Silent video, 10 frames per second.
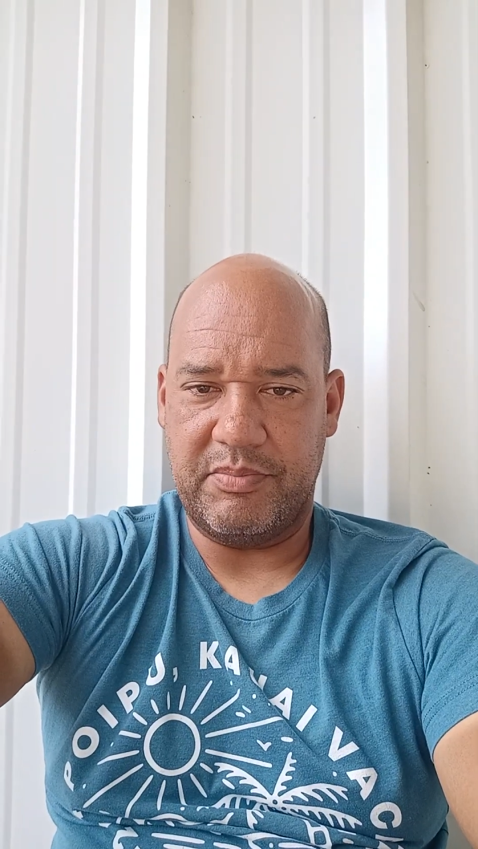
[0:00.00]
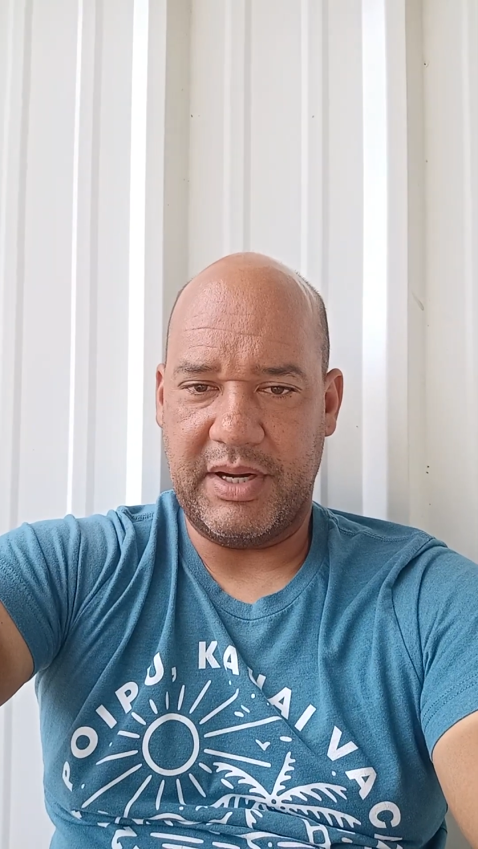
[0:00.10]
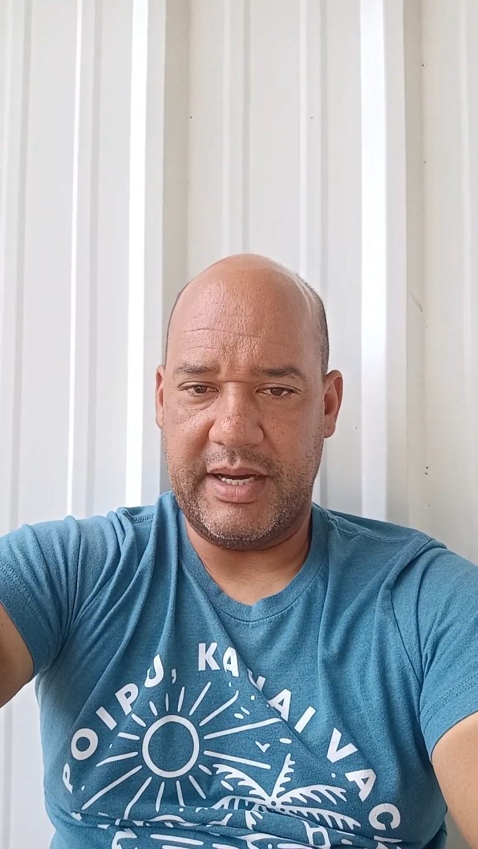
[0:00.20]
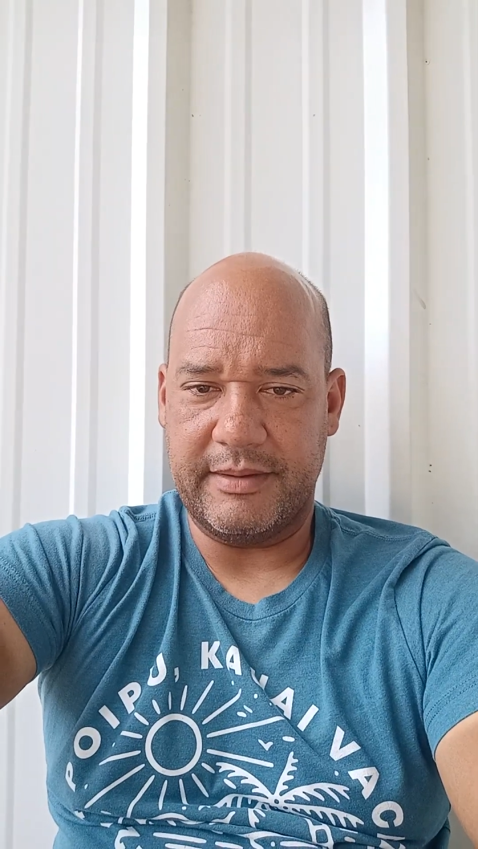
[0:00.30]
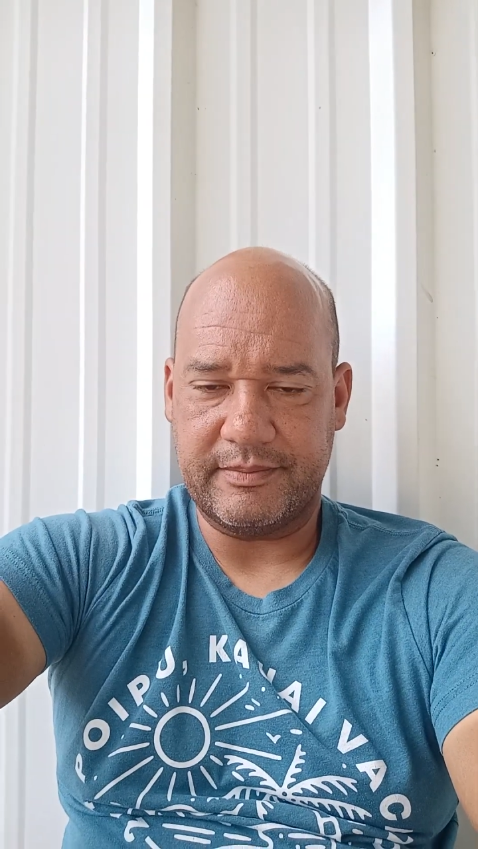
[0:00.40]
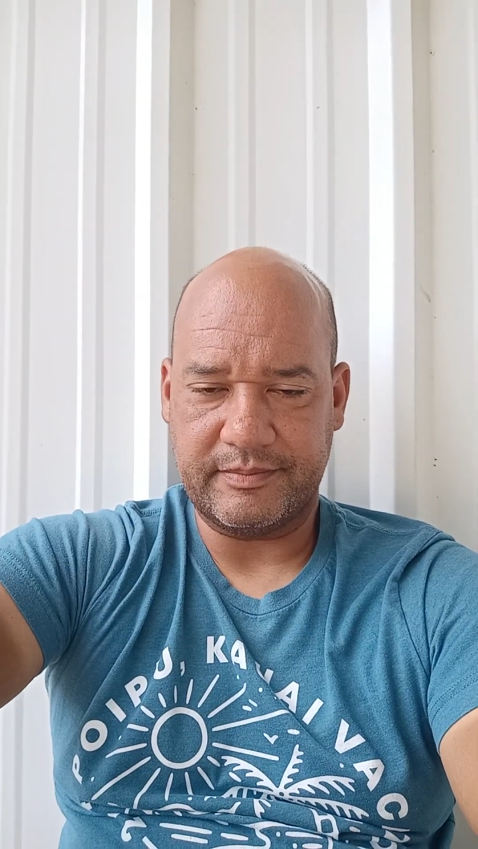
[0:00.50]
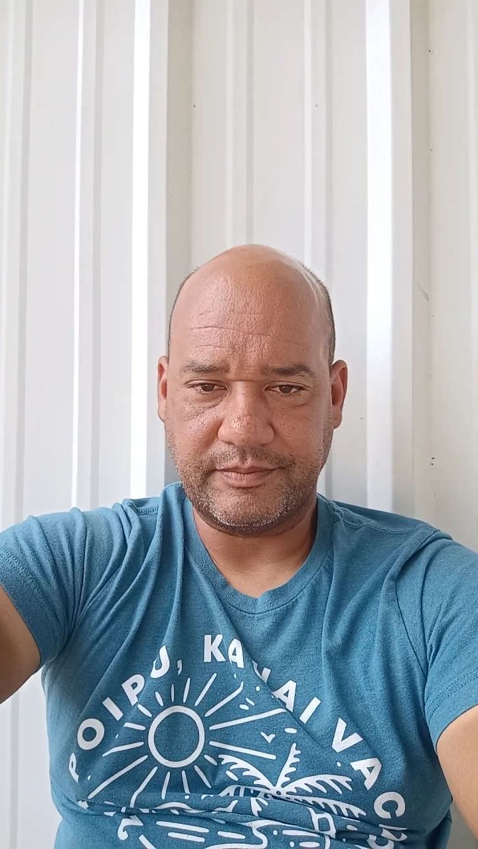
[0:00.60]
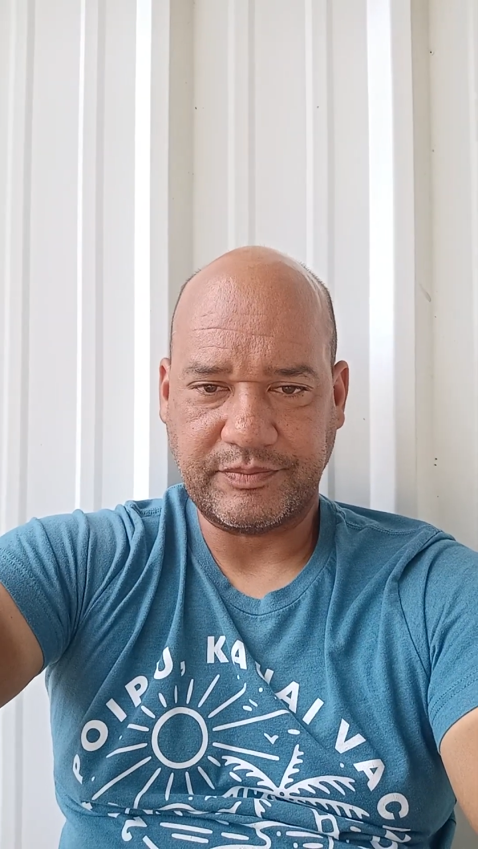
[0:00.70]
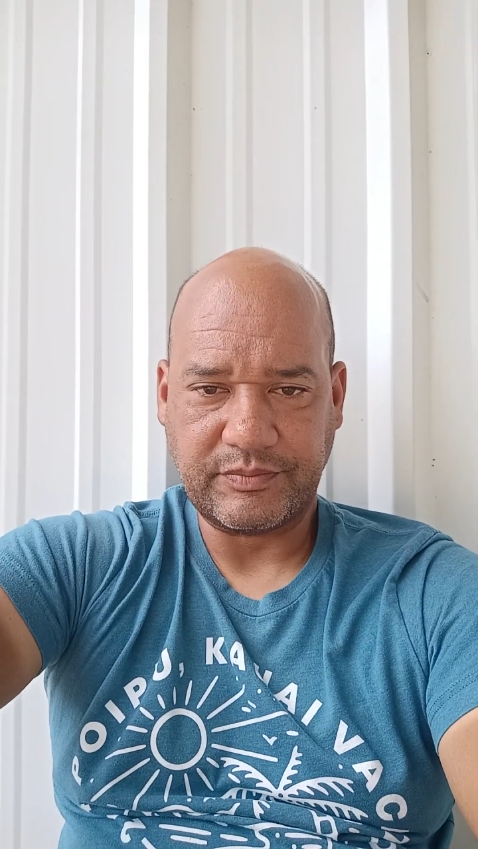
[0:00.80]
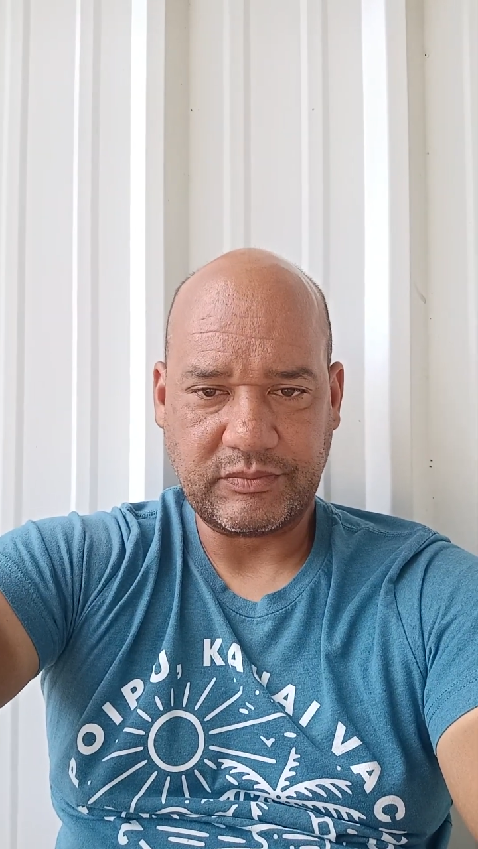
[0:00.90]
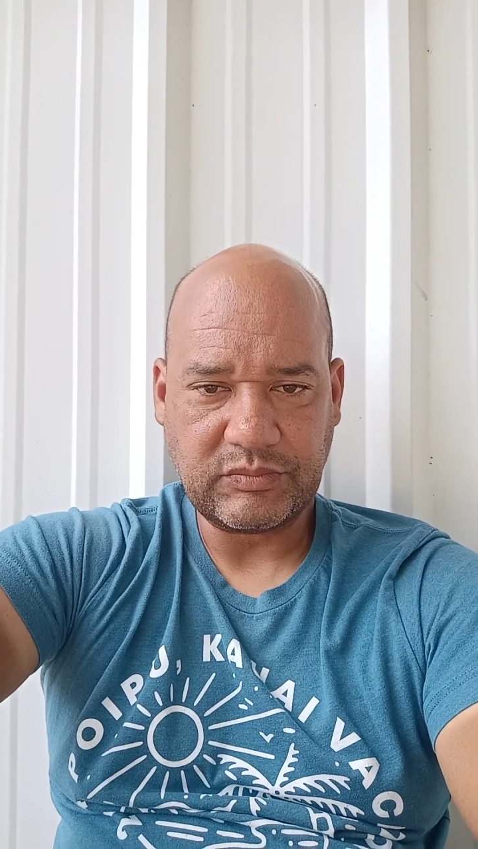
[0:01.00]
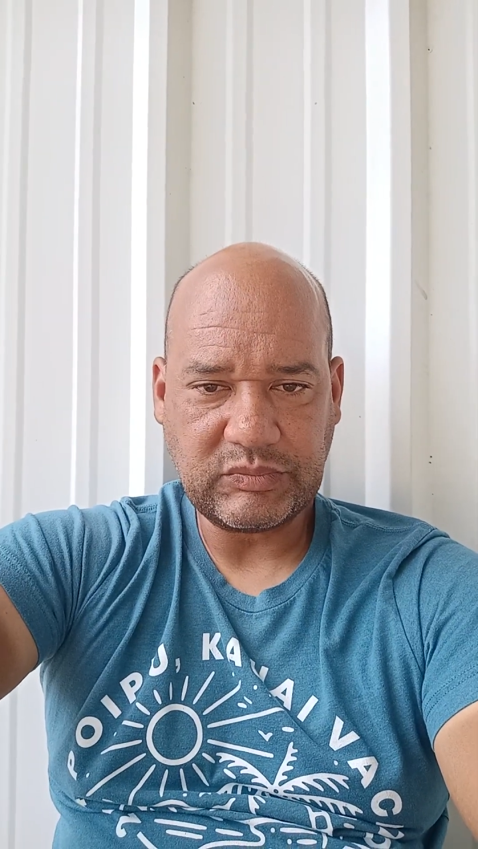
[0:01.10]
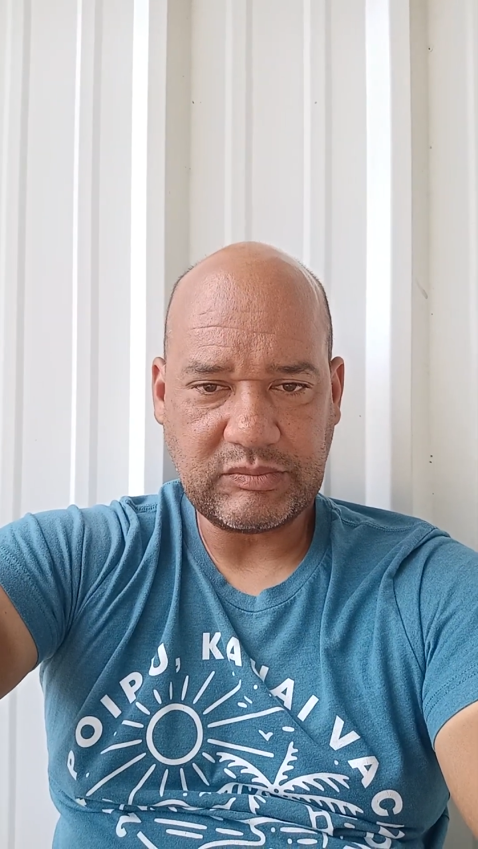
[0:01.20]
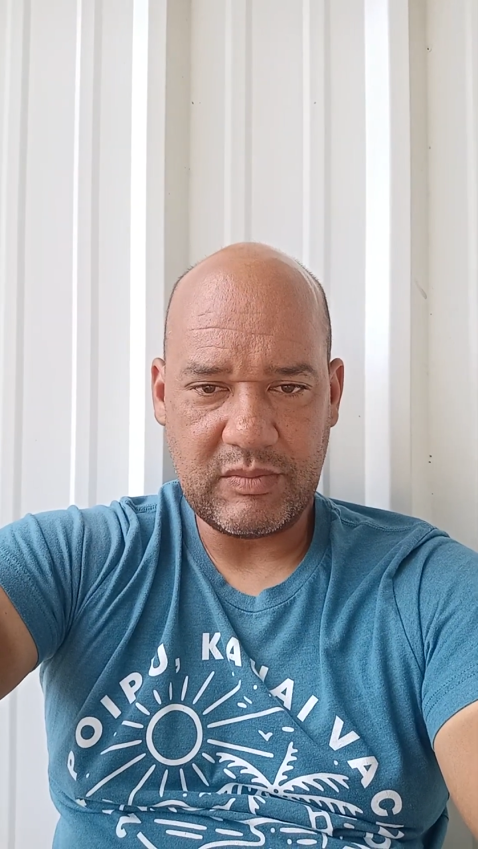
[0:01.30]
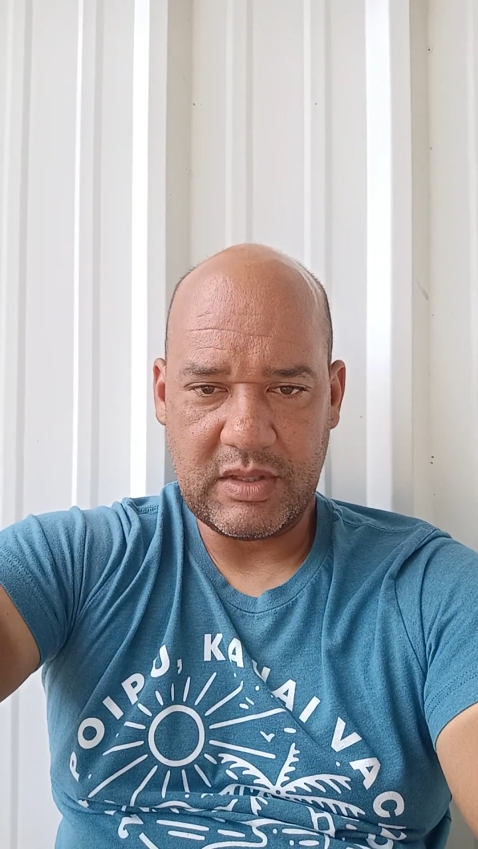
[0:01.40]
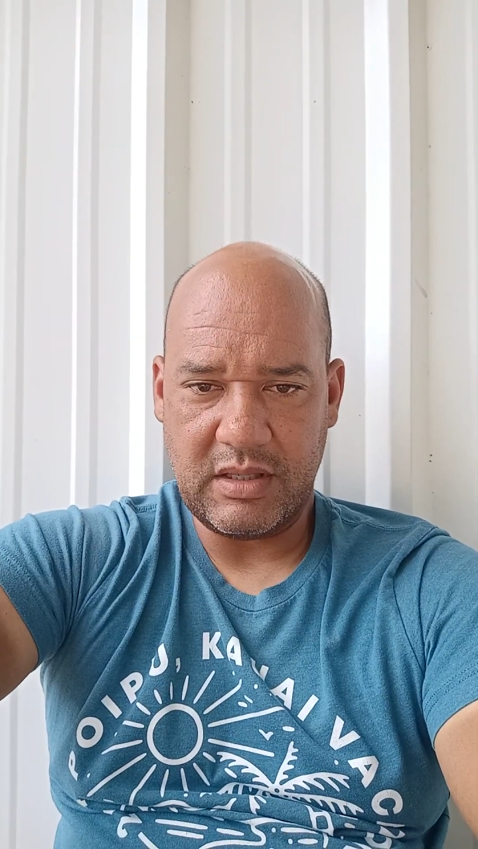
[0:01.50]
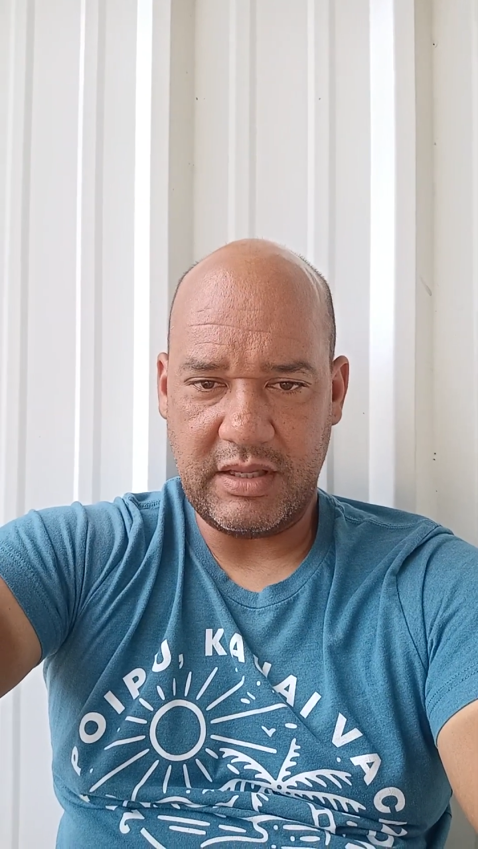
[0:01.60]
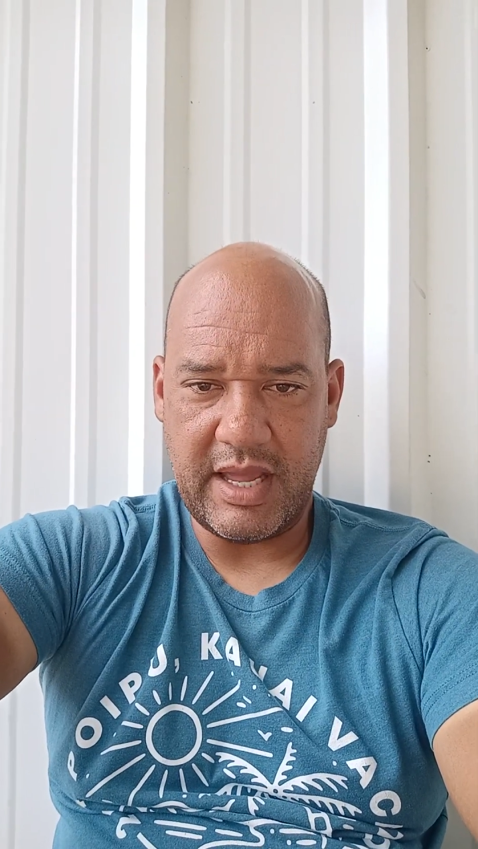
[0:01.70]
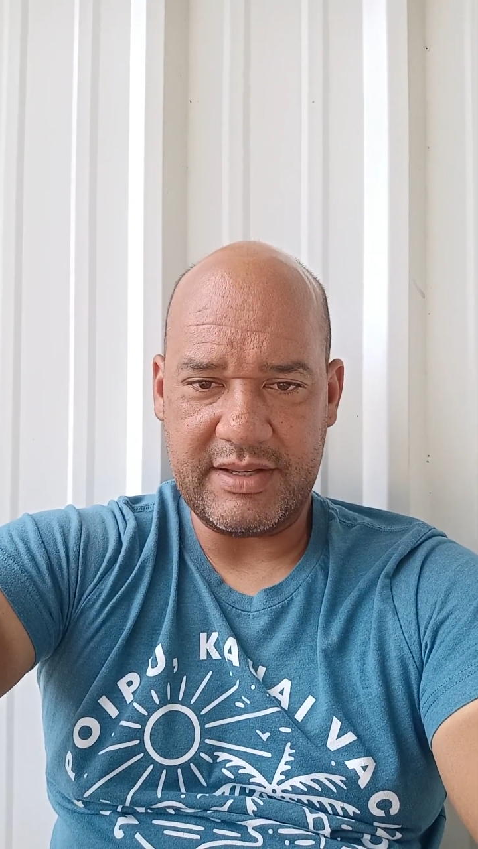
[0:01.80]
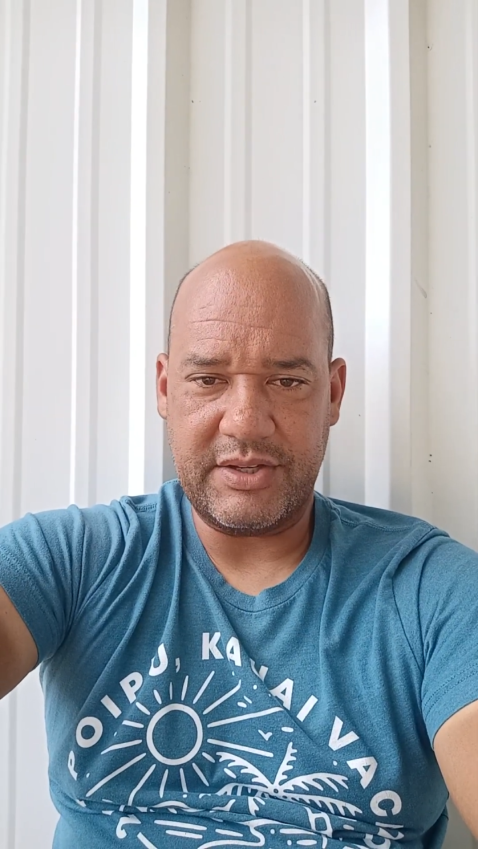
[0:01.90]
But
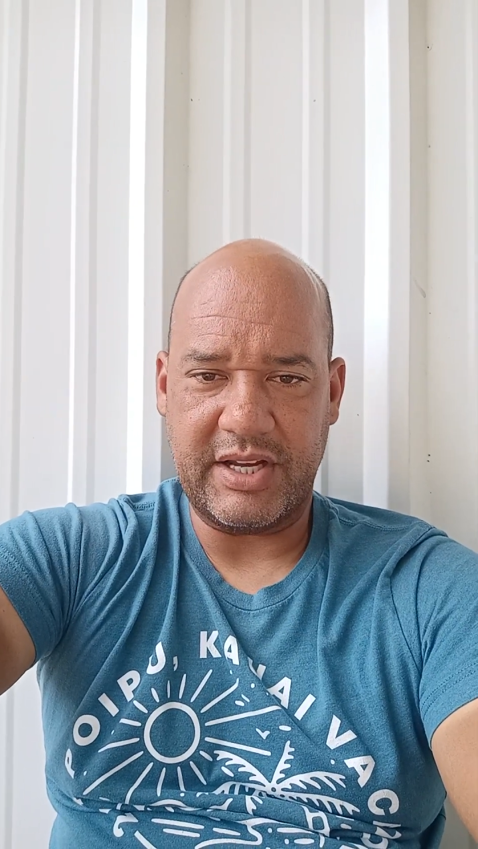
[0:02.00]
yes,